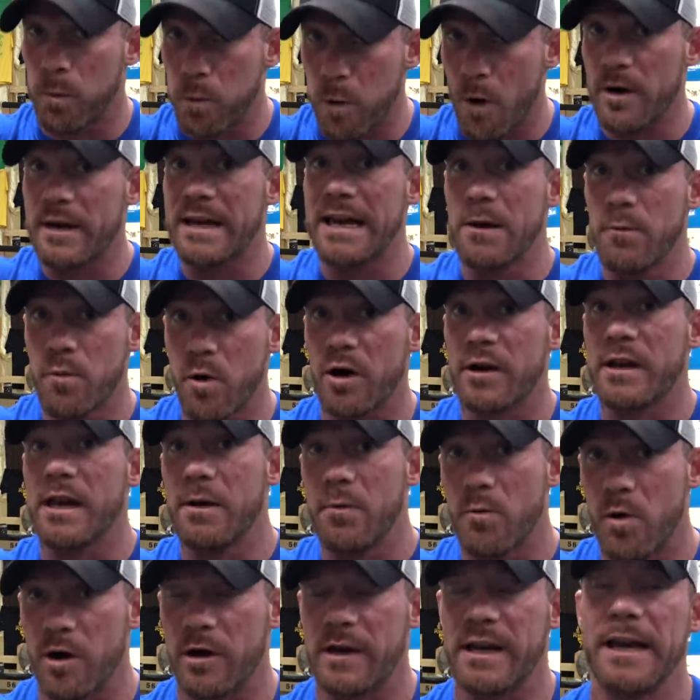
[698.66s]
working,
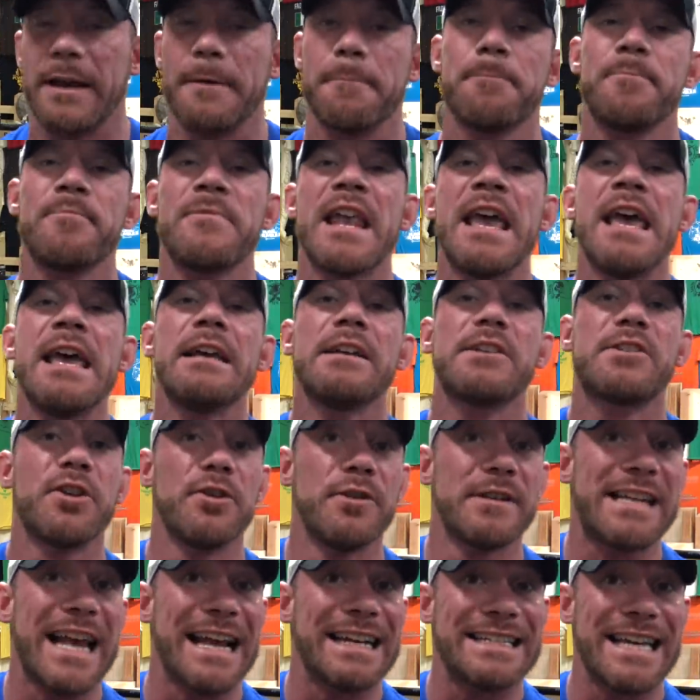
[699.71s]
working, working. As
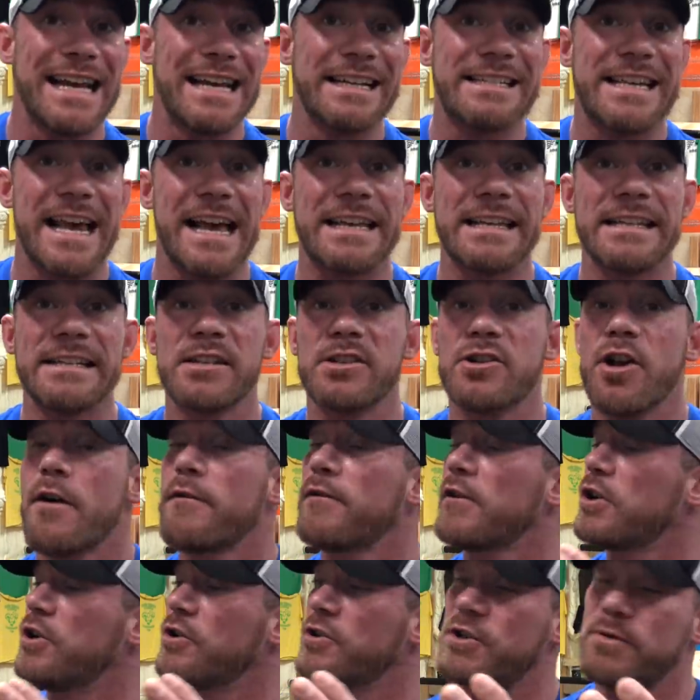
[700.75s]
soon as that 10 seconds is
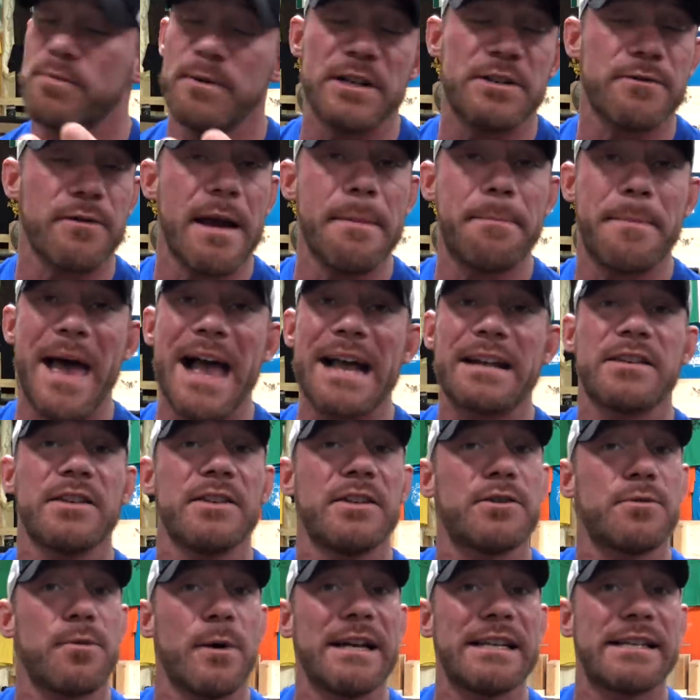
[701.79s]
over, you switch right back to
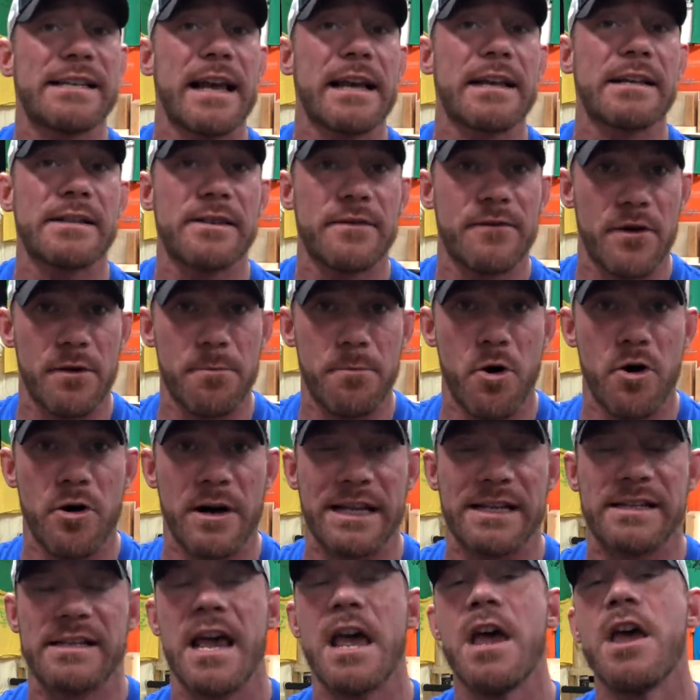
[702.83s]
the 20 seconds of good
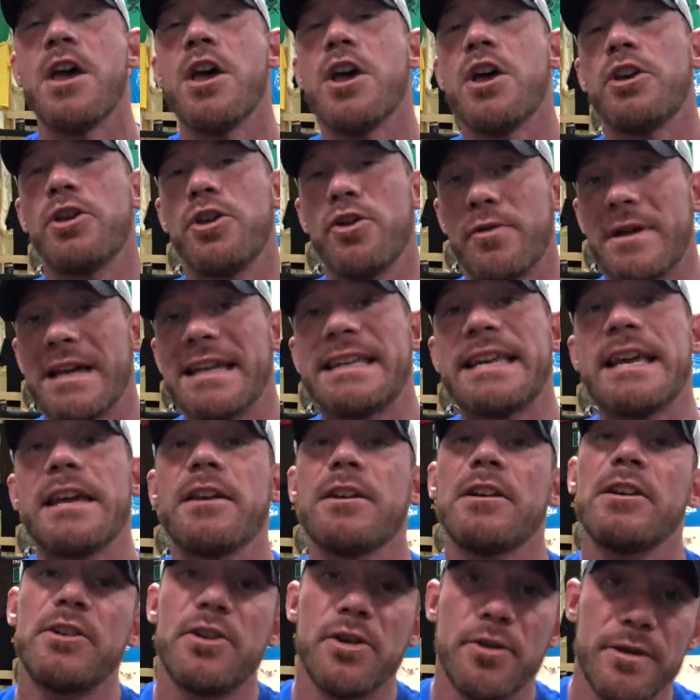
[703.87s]
mornings. You
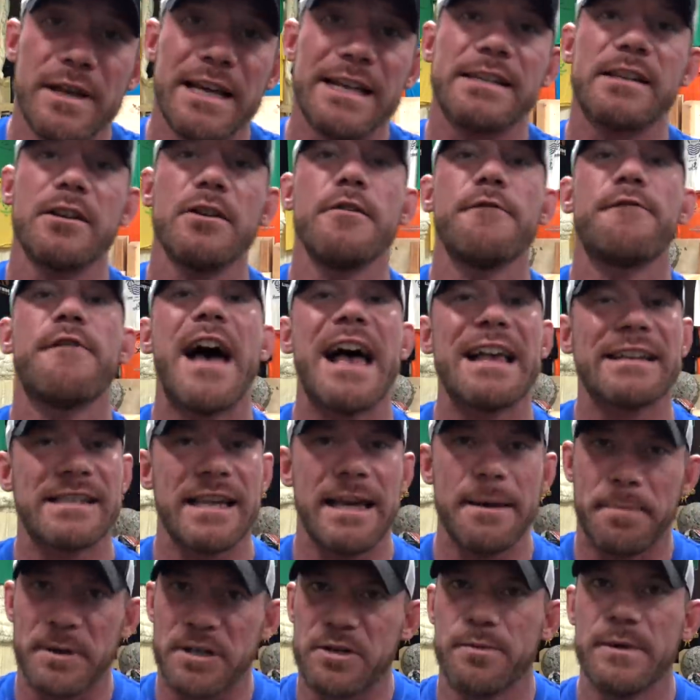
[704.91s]
continue to do this and you
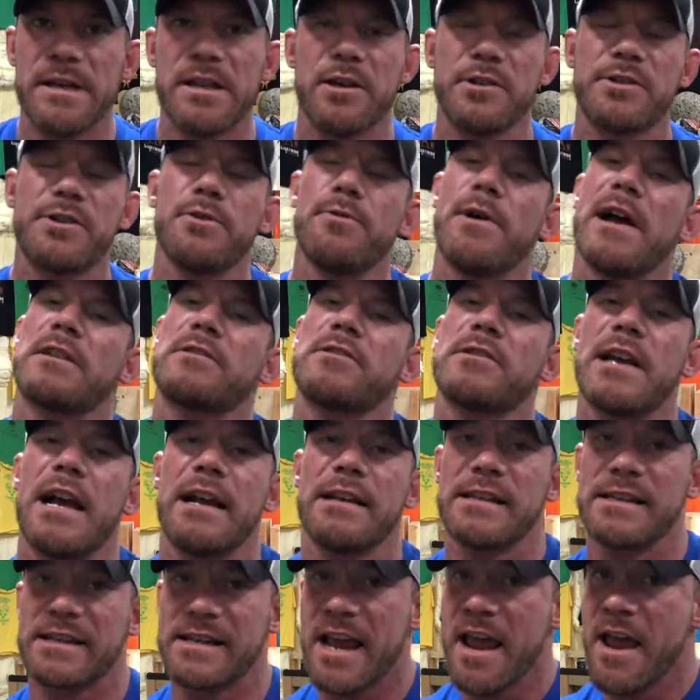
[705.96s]
vacillate between those two
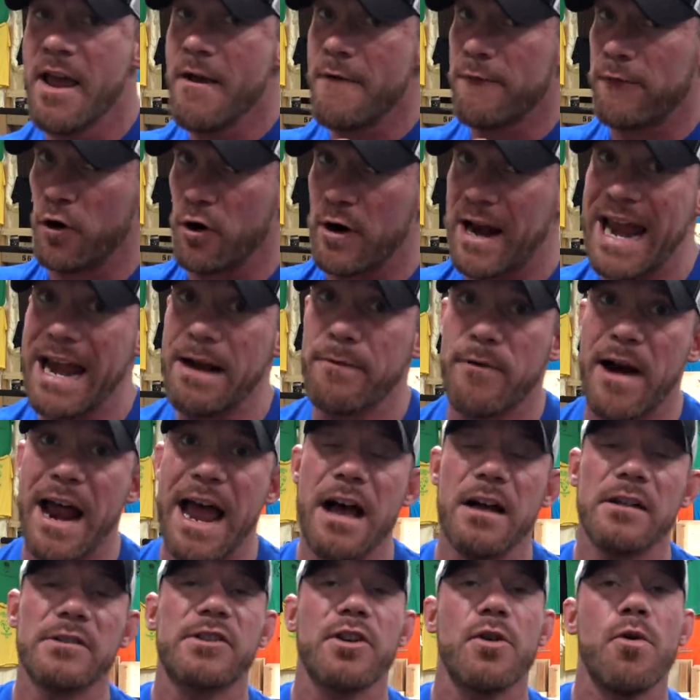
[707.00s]
exercises for 8
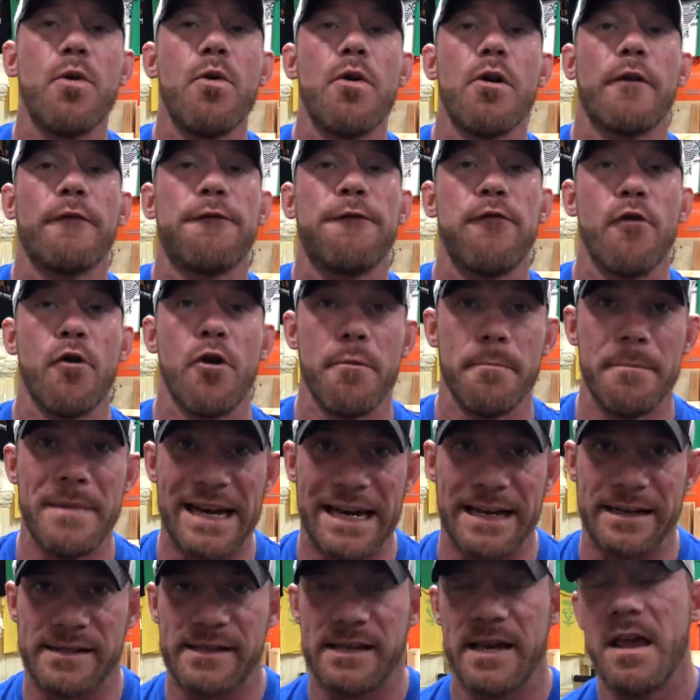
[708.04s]
rounds or 4
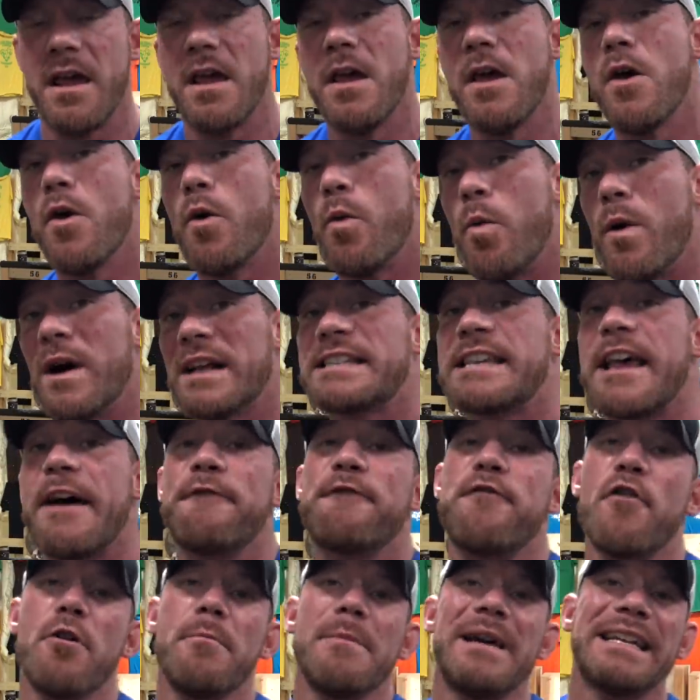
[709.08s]
minutes. Once that
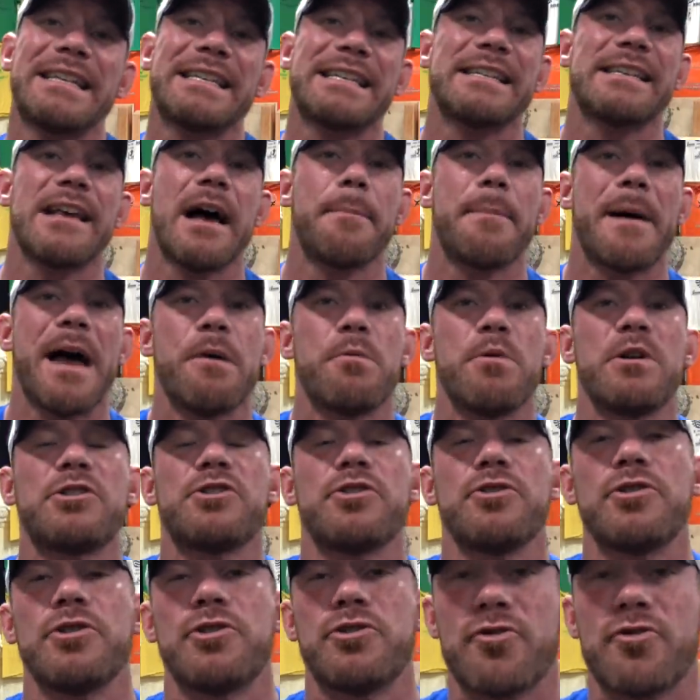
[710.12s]
4 minutes is up, I want you to